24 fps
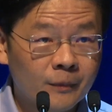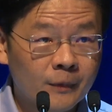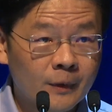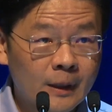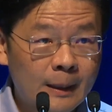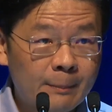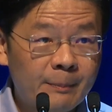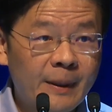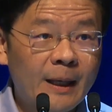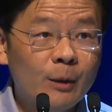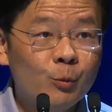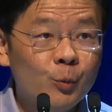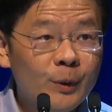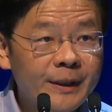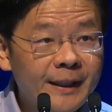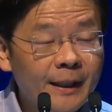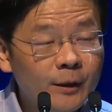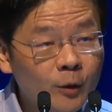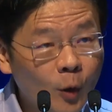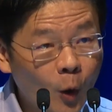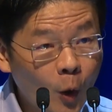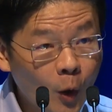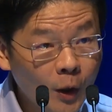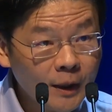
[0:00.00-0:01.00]
But we can
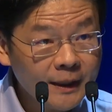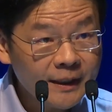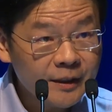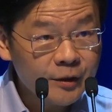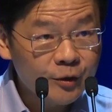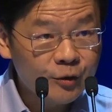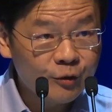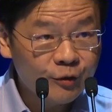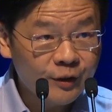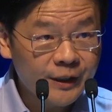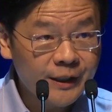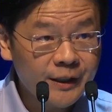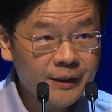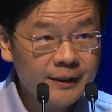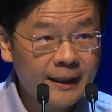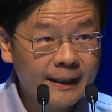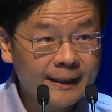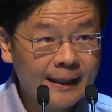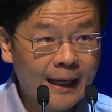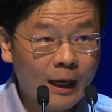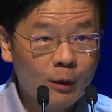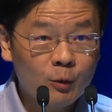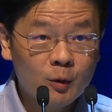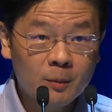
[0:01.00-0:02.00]
all agree that
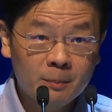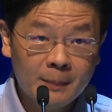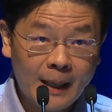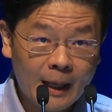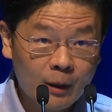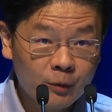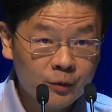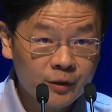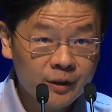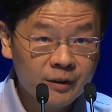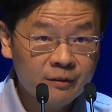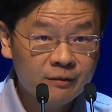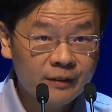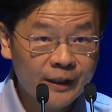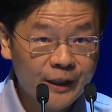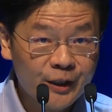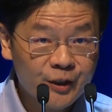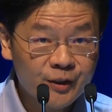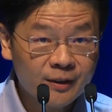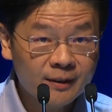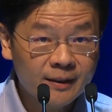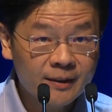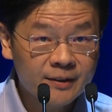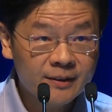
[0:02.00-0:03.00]
our
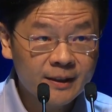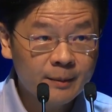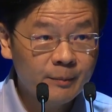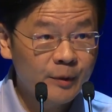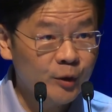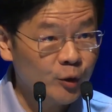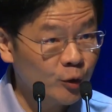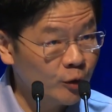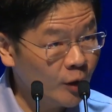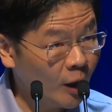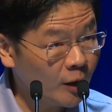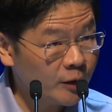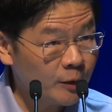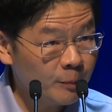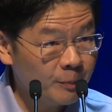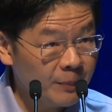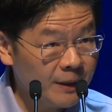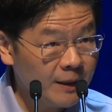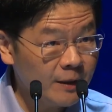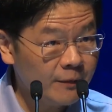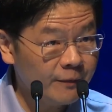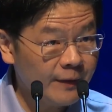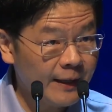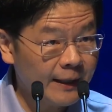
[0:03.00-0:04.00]
multiracialism is not
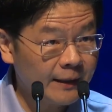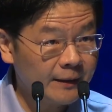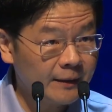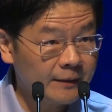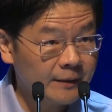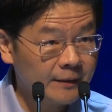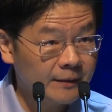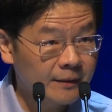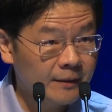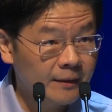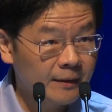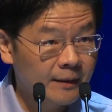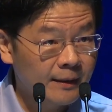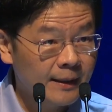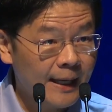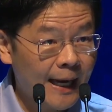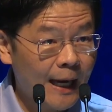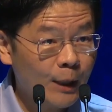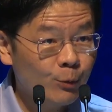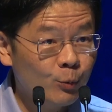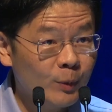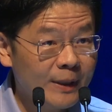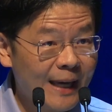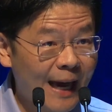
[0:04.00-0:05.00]
perfect,
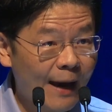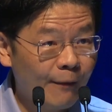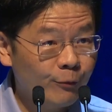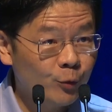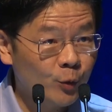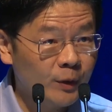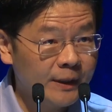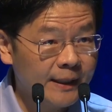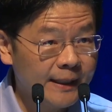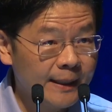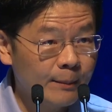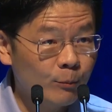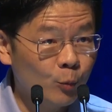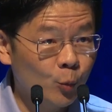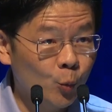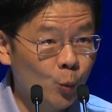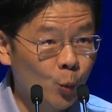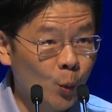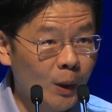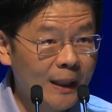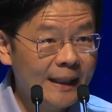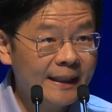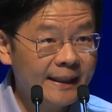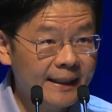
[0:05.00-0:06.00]
and we have to keep
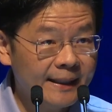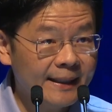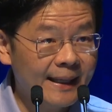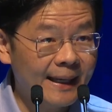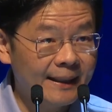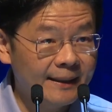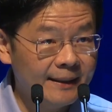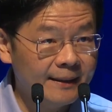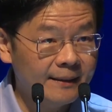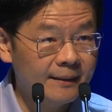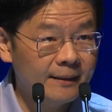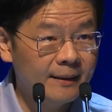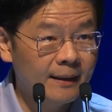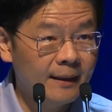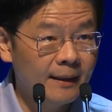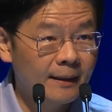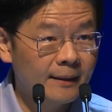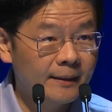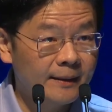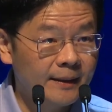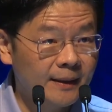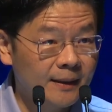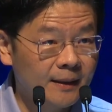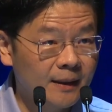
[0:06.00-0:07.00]
working at it
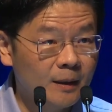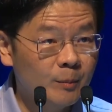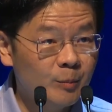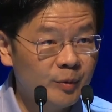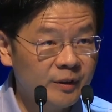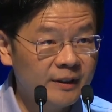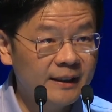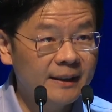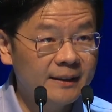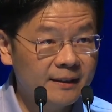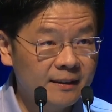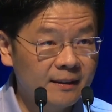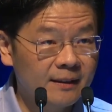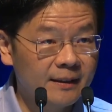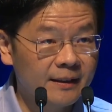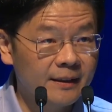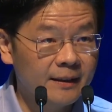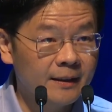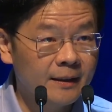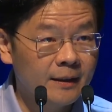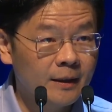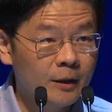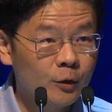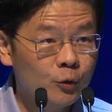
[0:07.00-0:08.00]
deliberately
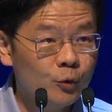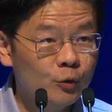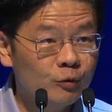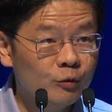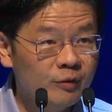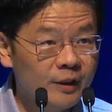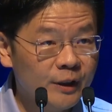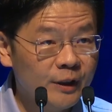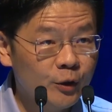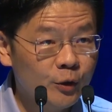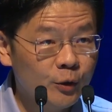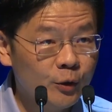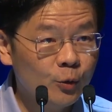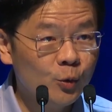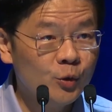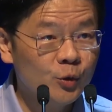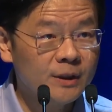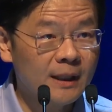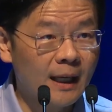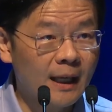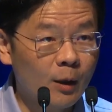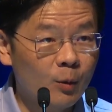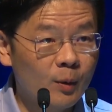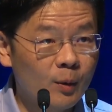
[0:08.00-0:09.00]
to reduce
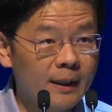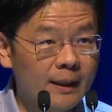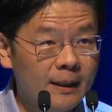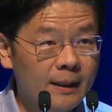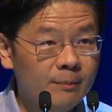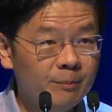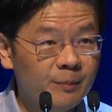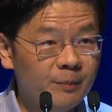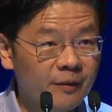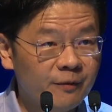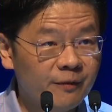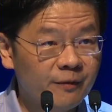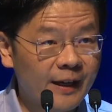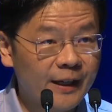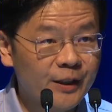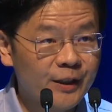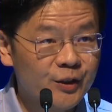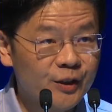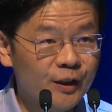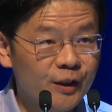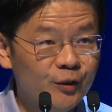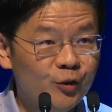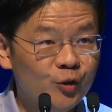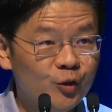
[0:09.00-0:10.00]
our
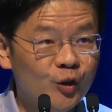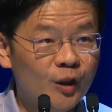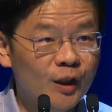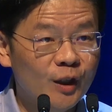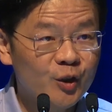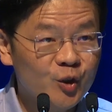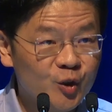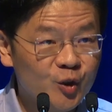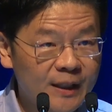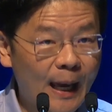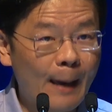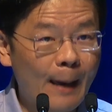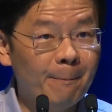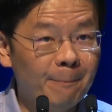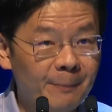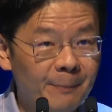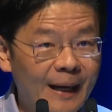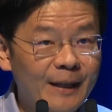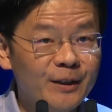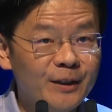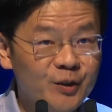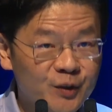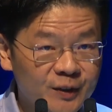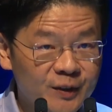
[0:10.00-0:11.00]
imperfections step
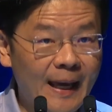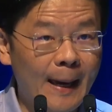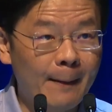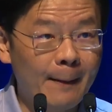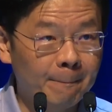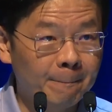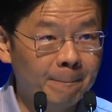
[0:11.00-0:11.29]
by step.